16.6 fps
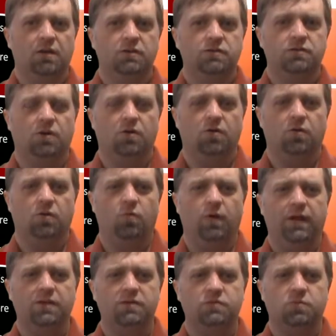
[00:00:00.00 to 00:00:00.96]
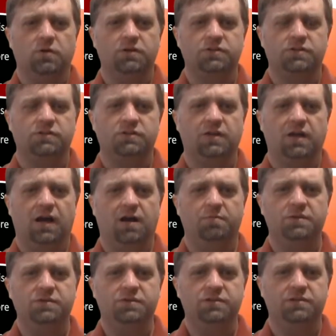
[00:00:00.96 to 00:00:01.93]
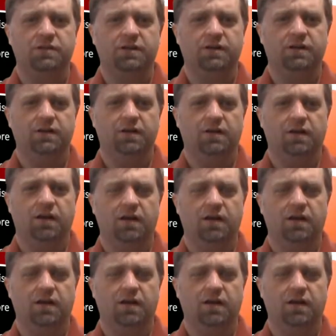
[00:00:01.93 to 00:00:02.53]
So the way this works is composition